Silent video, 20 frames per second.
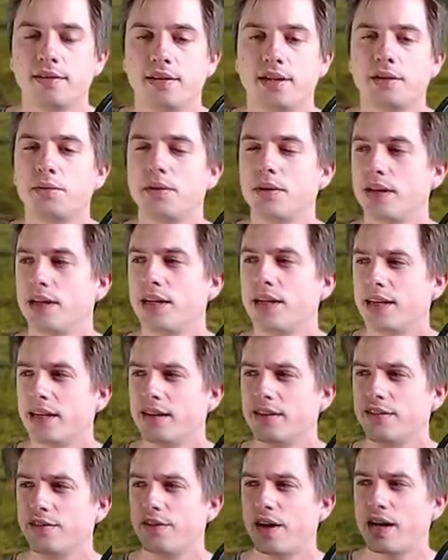He, he
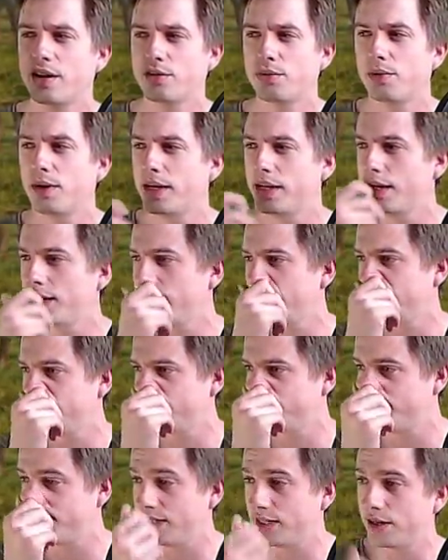gets that one in
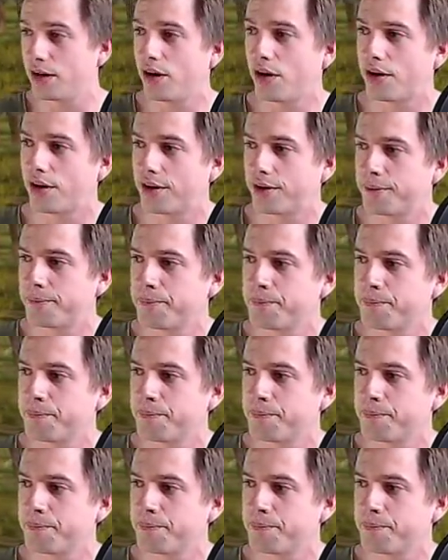D R.